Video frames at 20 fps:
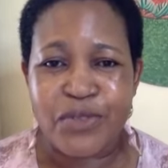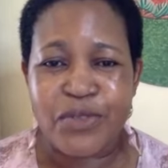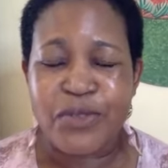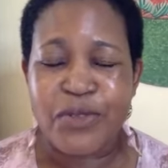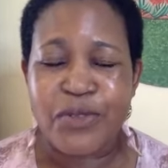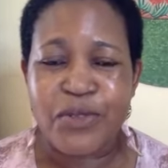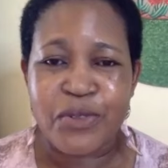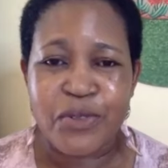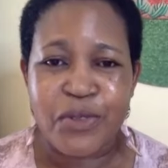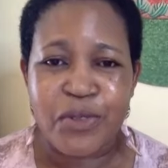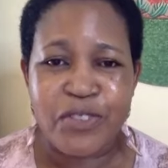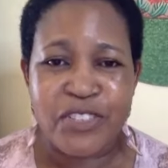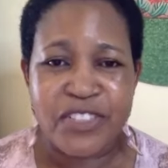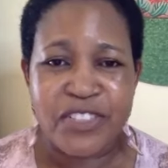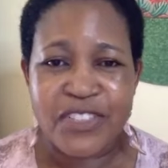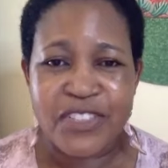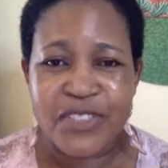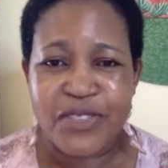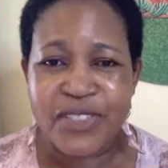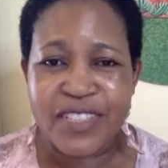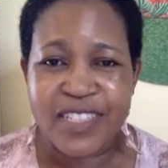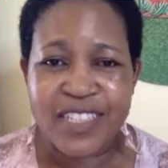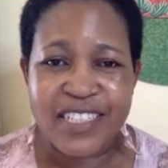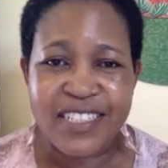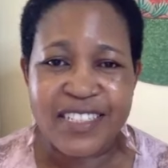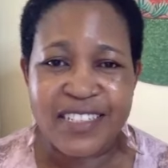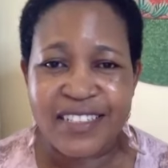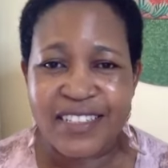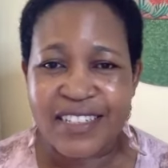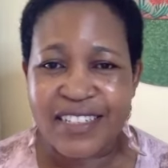So continue
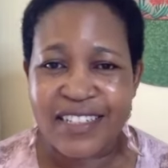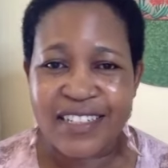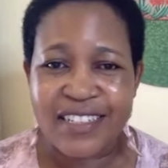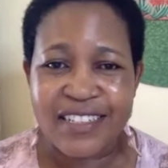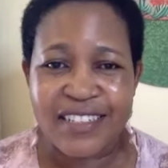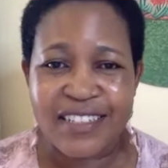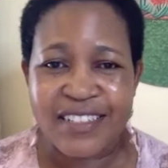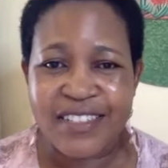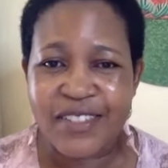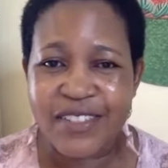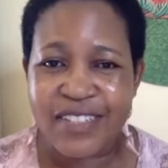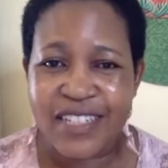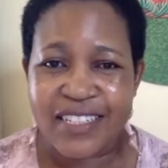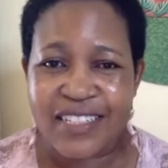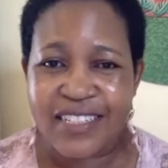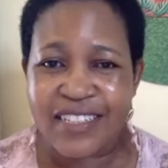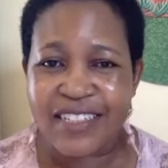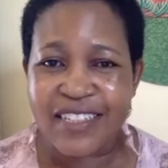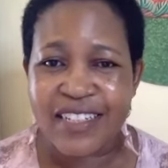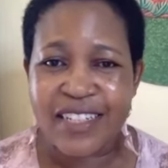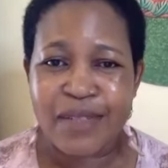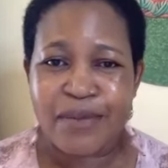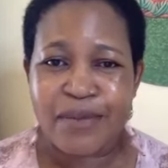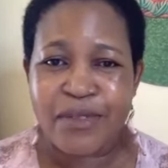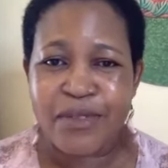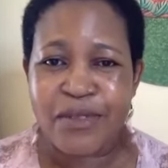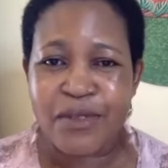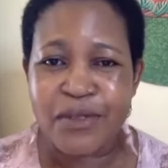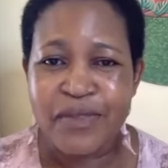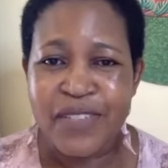creating that list so that it
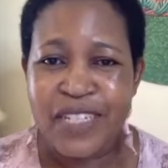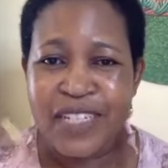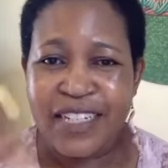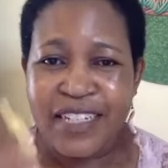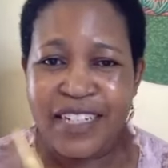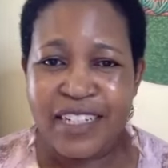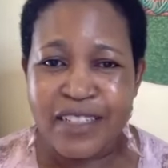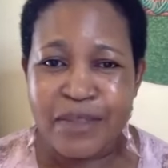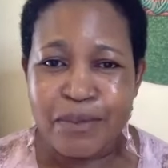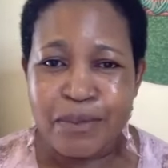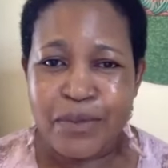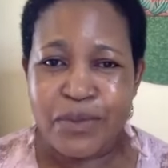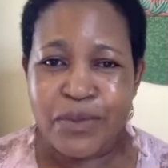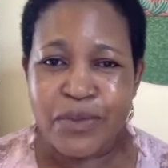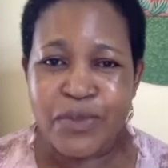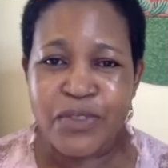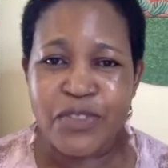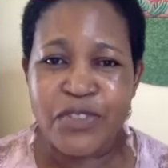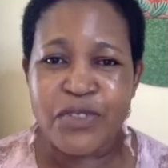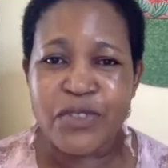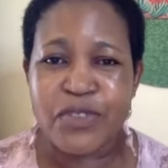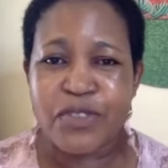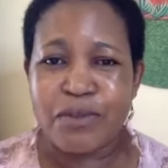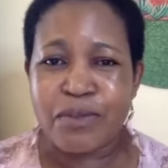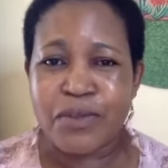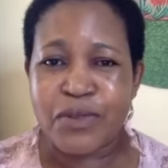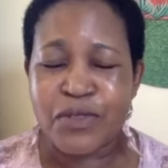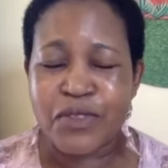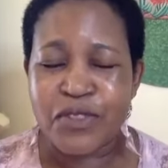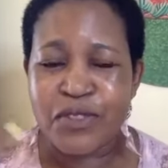helps you and boosts you,
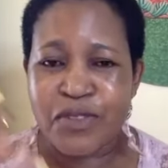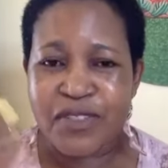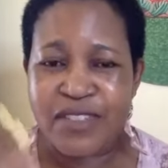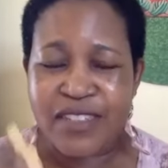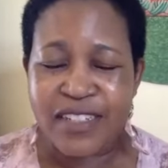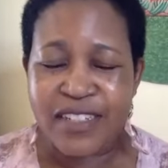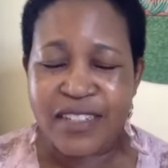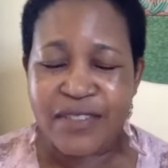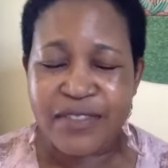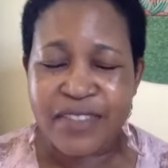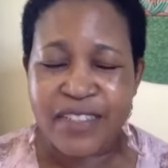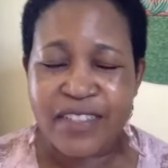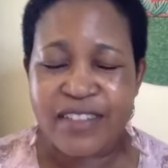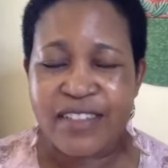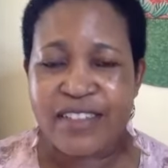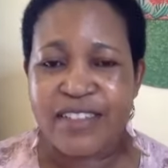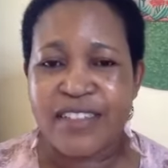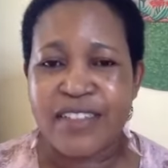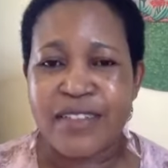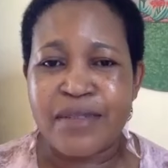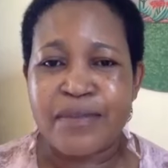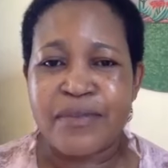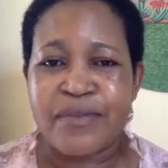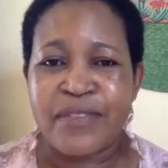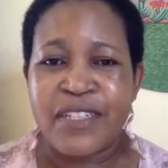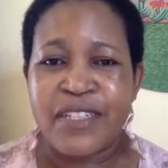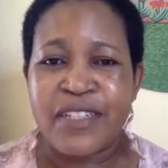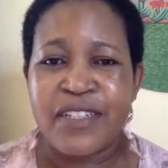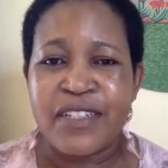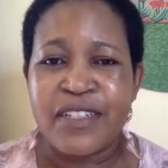boosts your self-esteem.
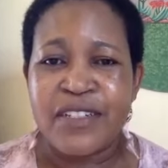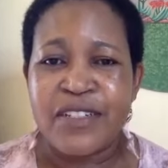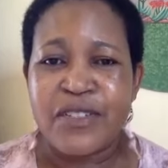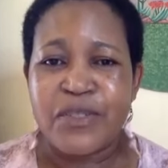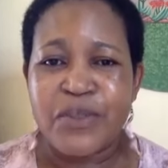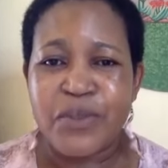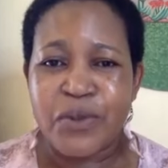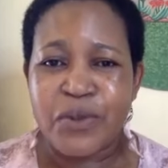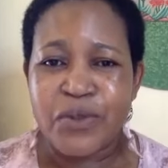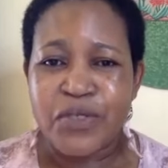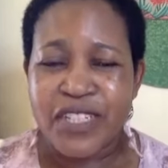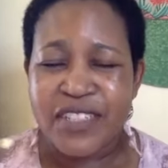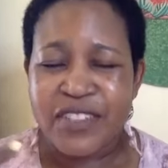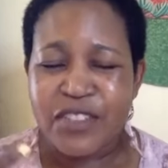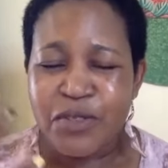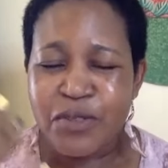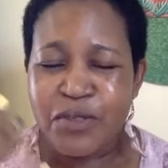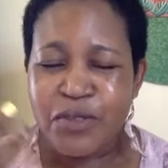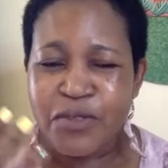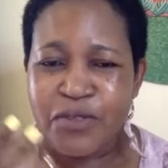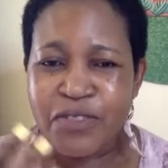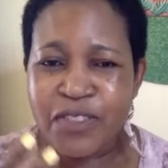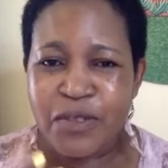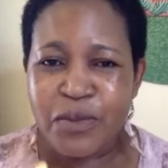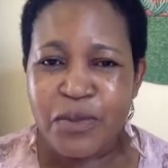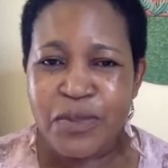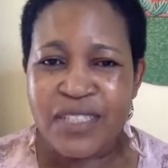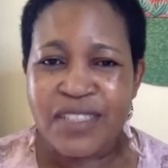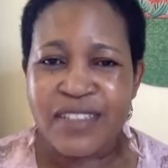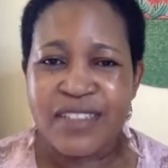And you feel
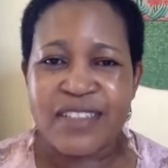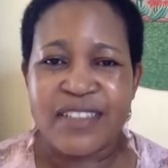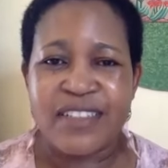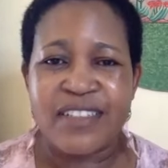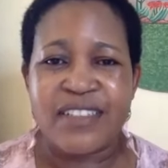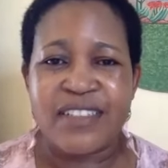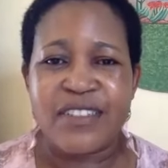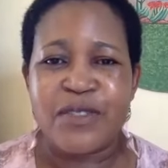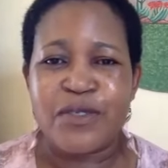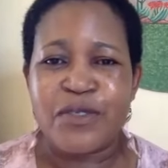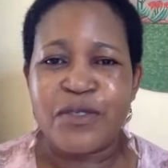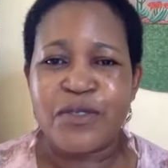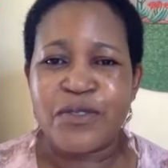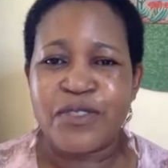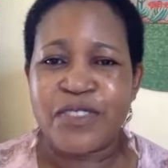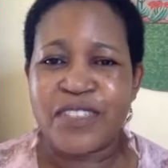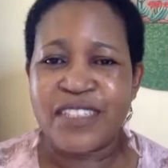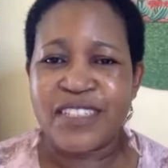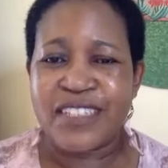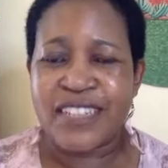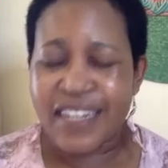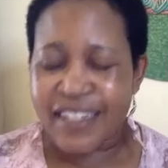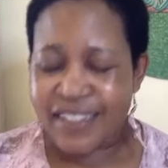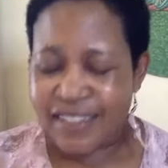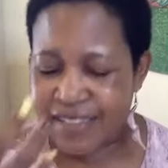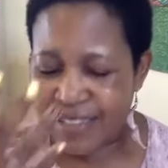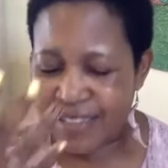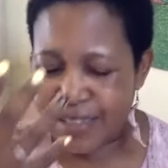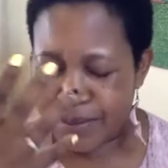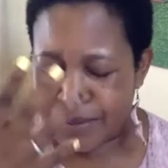worthy, you feel
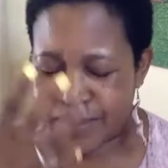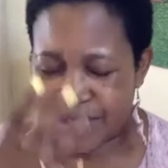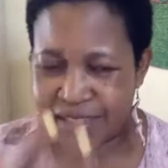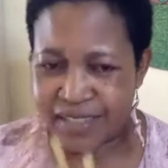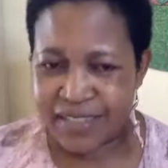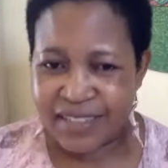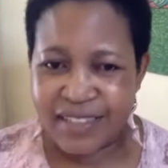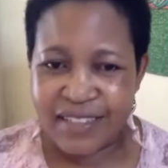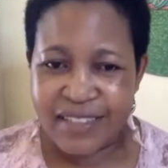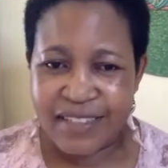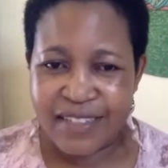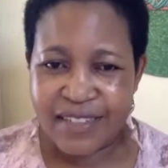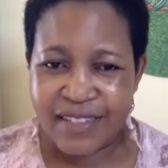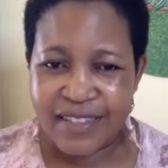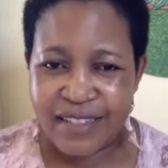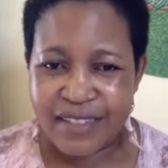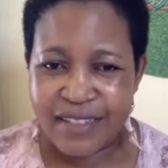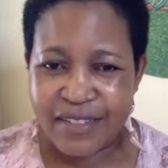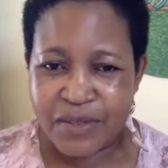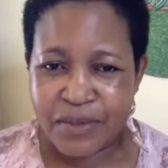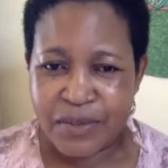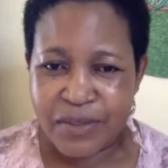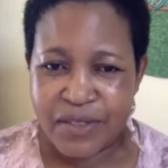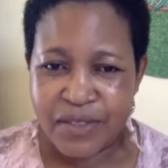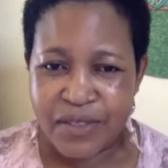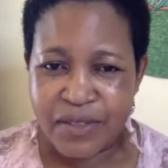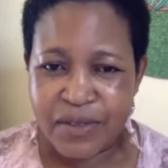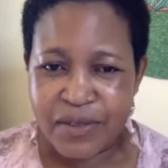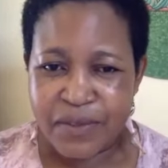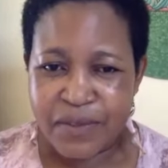accepted, and it starts with
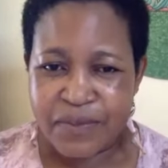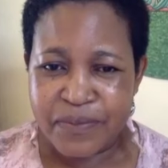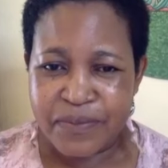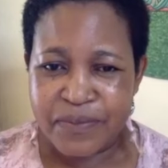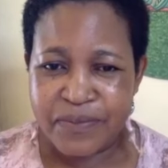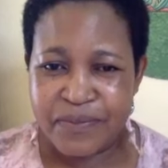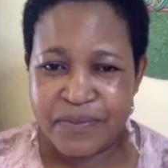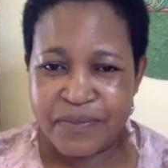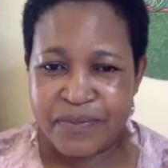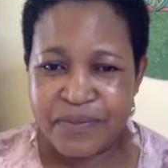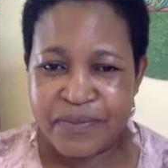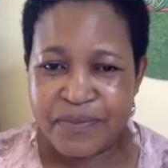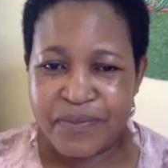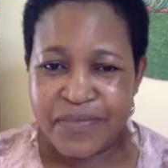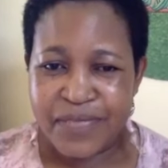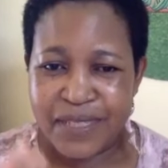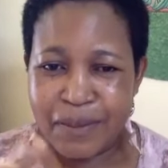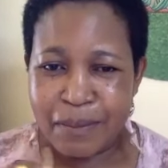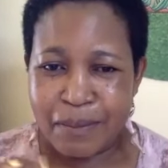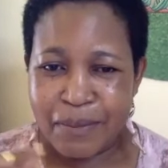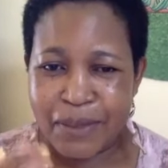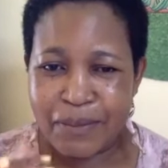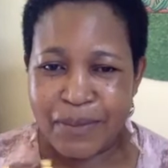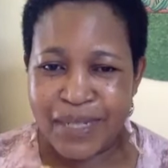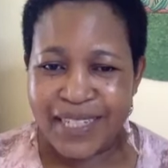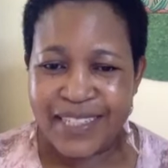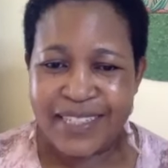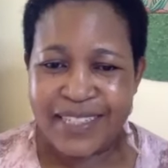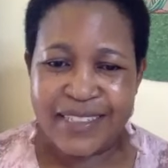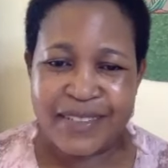you.
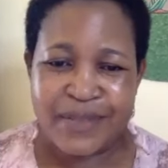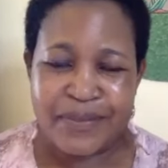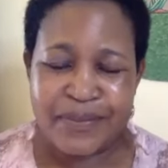Bye-bye.